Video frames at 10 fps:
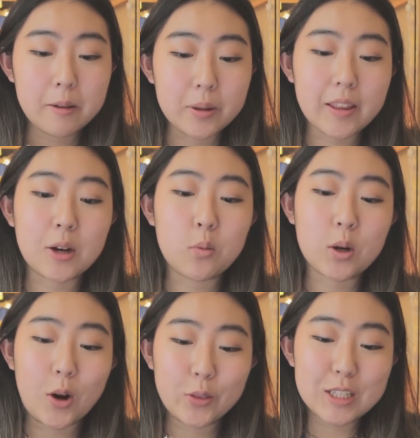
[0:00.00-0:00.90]
But like,
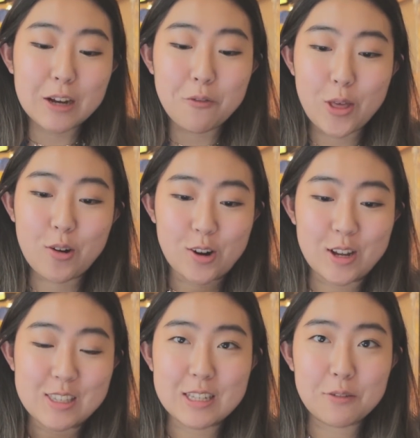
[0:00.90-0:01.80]
regardless of whether or
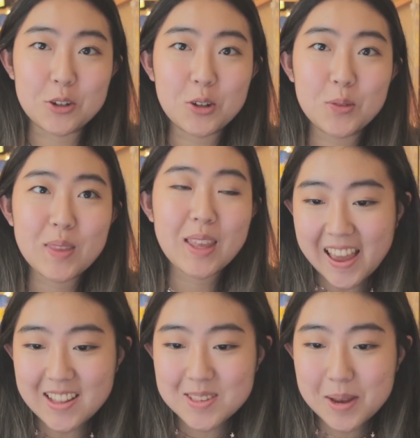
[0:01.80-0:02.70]
not it's difficult,
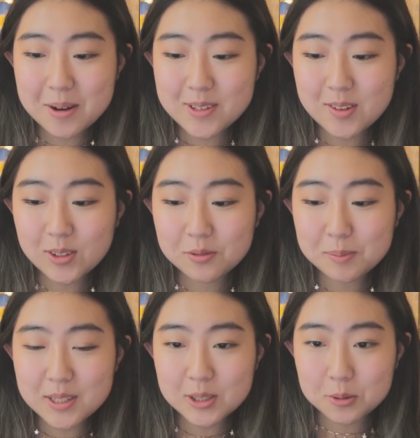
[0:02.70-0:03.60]
that's my results
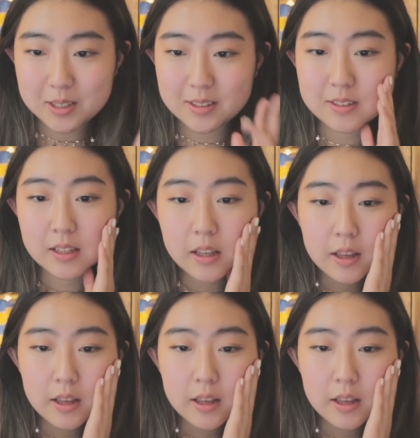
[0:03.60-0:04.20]
from this quiz.